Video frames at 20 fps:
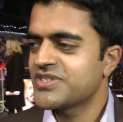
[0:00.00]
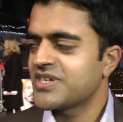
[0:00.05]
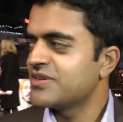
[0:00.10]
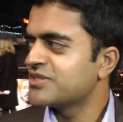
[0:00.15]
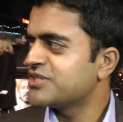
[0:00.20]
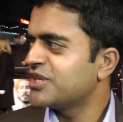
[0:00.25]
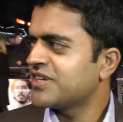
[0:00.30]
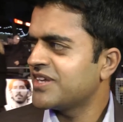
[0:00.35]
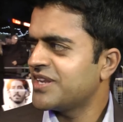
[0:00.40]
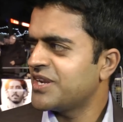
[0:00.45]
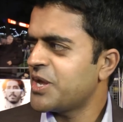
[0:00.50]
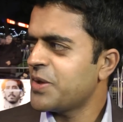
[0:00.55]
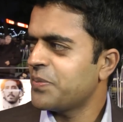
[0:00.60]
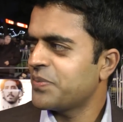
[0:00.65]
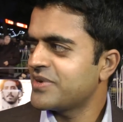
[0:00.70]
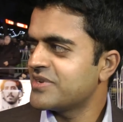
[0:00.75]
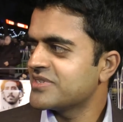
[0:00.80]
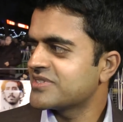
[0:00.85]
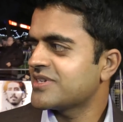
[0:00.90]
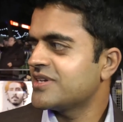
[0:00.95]
So I was looking up,
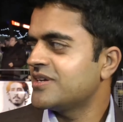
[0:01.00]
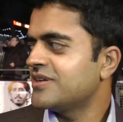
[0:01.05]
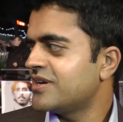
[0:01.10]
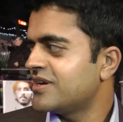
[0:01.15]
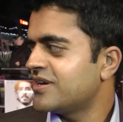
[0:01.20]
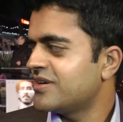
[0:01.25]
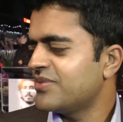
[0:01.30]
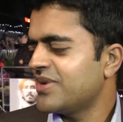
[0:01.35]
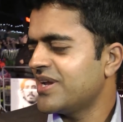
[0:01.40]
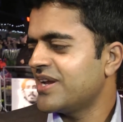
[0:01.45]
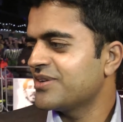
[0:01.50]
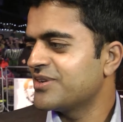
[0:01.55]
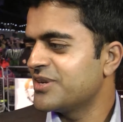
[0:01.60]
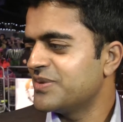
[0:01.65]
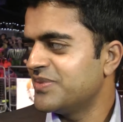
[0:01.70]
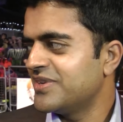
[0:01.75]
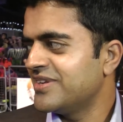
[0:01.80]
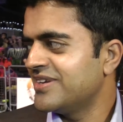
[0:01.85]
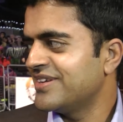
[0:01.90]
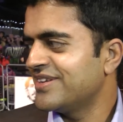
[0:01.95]
and I was like, "Oh, wait, hang on a
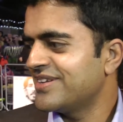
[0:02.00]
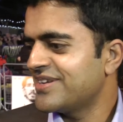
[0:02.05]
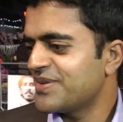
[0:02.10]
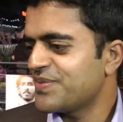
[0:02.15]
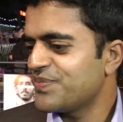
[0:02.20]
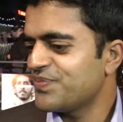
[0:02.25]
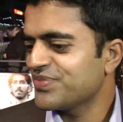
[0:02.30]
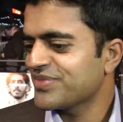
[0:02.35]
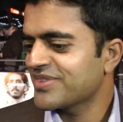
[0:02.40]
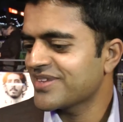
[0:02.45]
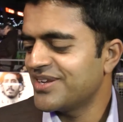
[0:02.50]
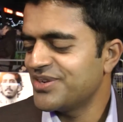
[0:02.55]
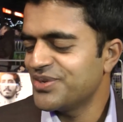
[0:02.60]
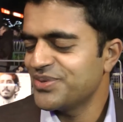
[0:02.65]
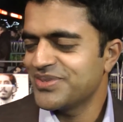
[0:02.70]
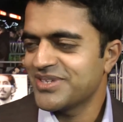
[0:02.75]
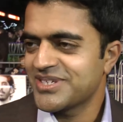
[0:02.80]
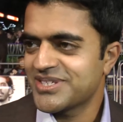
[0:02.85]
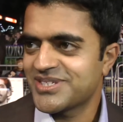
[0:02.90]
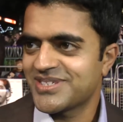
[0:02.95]
minute. Um, I know
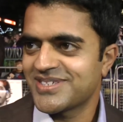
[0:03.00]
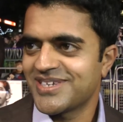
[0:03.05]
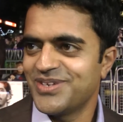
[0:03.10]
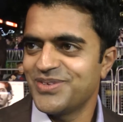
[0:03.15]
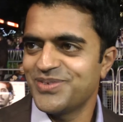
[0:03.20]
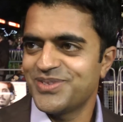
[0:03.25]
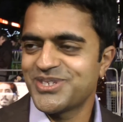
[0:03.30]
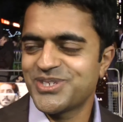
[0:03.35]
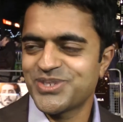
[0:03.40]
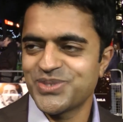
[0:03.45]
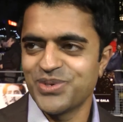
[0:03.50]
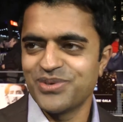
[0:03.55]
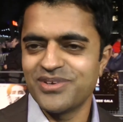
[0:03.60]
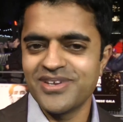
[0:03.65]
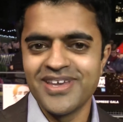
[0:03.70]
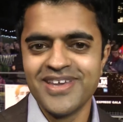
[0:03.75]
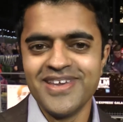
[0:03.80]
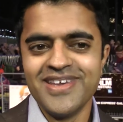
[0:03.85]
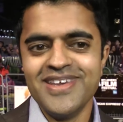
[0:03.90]
this. I know this story."